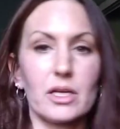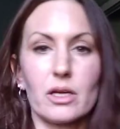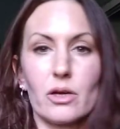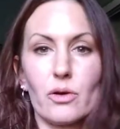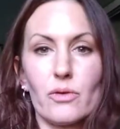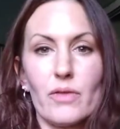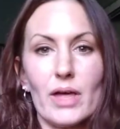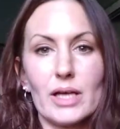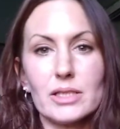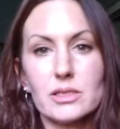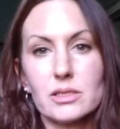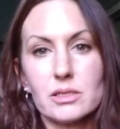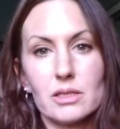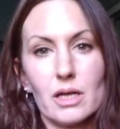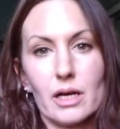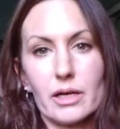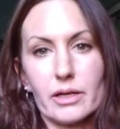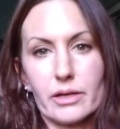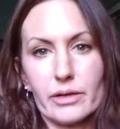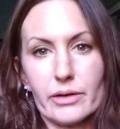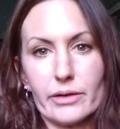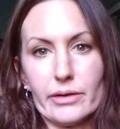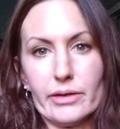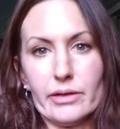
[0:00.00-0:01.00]
go, that's
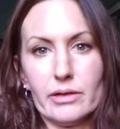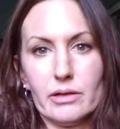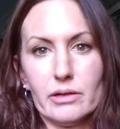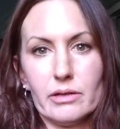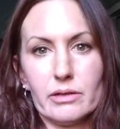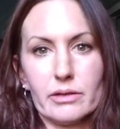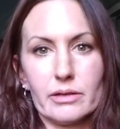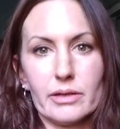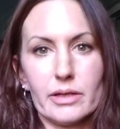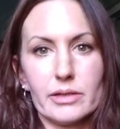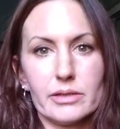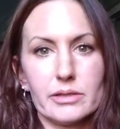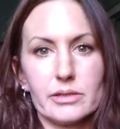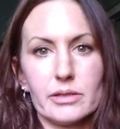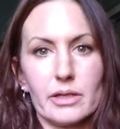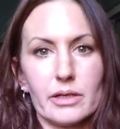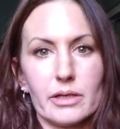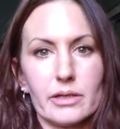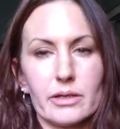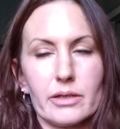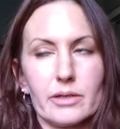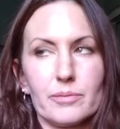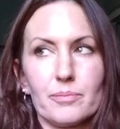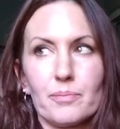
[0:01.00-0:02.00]
not good. That's
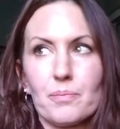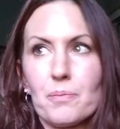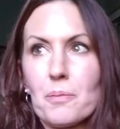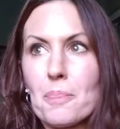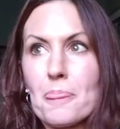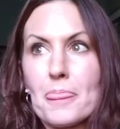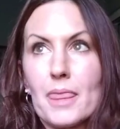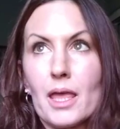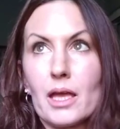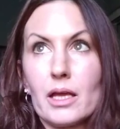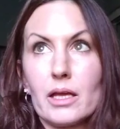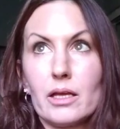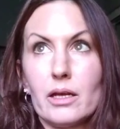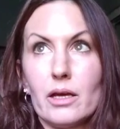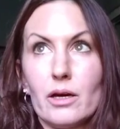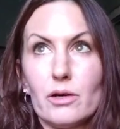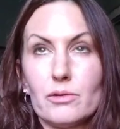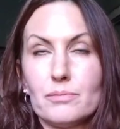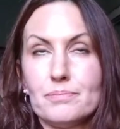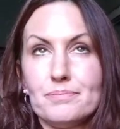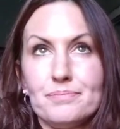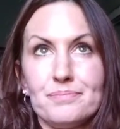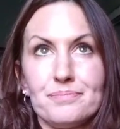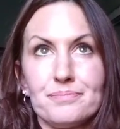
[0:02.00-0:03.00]
not good. You know?